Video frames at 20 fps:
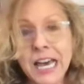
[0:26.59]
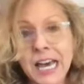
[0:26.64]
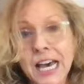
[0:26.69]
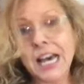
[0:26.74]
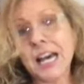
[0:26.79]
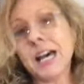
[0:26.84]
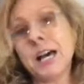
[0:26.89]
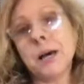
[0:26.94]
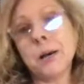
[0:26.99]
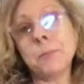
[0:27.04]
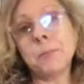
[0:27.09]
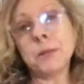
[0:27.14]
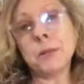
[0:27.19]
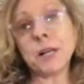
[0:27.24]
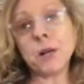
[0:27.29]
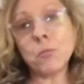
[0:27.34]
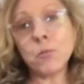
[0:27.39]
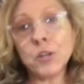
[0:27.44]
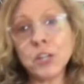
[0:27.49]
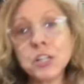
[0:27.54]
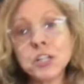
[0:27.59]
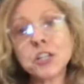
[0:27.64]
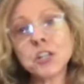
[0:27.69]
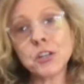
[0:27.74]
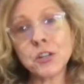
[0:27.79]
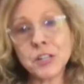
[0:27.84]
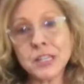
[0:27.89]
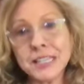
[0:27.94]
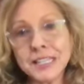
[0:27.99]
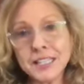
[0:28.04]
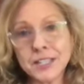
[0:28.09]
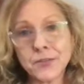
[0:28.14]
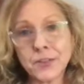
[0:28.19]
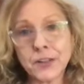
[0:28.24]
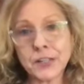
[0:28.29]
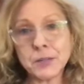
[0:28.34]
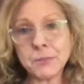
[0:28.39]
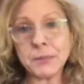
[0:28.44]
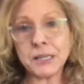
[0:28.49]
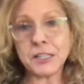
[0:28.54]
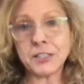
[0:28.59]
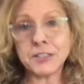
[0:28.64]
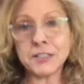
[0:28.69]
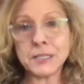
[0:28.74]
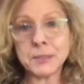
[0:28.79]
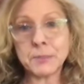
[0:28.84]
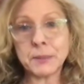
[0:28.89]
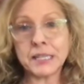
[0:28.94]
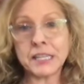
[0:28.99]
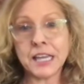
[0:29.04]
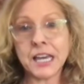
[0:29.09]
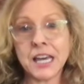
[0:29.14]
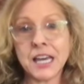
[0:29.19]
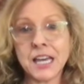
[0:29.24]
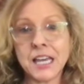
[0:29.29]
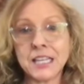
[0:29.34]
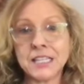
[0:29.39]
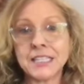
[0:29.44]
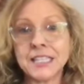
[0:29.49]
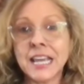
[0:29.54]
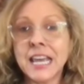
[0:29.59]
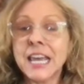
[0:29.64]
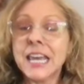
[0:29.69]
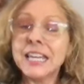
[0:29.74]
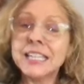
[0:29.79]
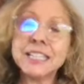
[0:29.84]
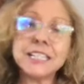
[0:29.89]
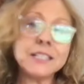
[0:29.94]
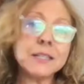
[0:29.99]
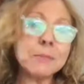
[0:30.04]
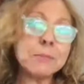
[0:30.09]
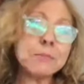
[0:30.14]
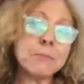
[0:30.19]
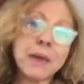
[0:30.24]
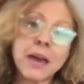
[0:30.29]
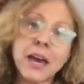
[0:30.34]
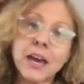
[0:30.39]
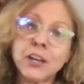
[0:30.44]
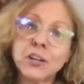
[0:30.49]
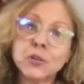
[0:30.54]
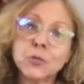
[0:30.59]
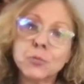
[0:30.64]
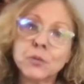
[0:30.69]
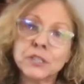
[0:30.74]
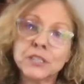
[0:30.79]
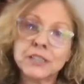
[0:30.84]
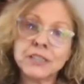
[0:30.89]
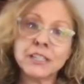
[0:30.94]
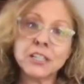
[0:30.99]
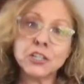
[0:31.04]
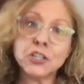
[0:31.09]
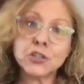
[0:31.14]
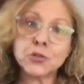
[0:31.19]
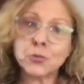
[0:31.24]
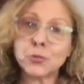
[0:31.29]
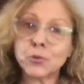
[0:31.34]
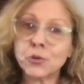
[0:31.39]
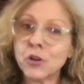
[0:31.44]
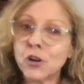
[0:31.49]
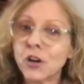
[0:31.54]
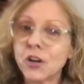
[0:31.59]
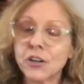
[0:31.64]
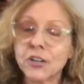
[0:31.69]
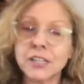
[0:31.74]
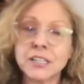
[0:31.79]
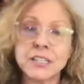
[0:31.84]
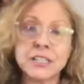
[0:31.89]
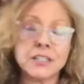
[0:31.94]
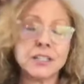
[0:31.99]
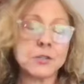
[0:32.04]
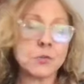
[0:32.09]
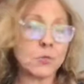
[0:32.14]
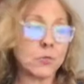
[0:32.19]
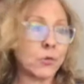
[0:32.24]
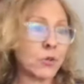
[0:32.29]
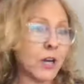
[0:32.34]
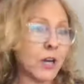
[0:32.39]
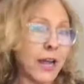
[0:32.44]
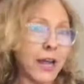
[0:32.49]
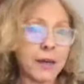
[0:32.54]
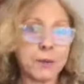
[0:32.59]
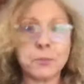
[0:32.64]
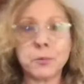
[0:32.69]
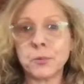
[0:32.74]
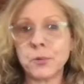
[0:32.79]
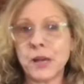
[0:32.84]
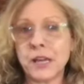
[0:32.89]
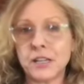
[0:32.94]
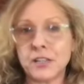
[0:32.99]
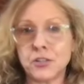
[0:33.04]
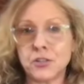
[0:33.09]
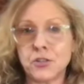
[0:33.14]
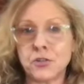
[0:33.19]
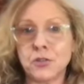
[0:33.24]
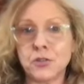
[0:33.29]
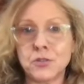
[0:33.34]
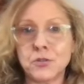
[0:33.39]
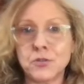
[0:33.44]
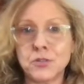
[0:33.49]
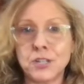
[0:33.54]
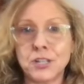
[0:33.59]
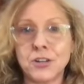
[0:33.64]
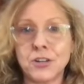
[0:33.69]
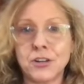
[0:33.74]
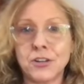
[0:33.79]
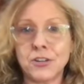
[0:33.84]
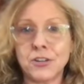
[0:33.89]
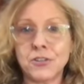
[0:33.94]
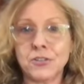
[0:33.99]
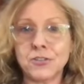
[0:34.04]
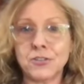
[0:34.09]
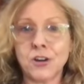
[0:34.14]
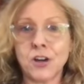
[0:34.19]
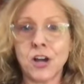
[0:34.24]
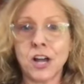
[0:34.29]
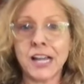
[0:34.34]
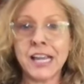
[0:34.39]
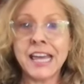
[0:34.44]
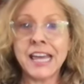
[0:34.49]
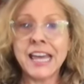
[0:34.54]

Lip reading: But I want to show you these fundamentals because it doesn't matter what leash or harness or apparatus you're using on your dog.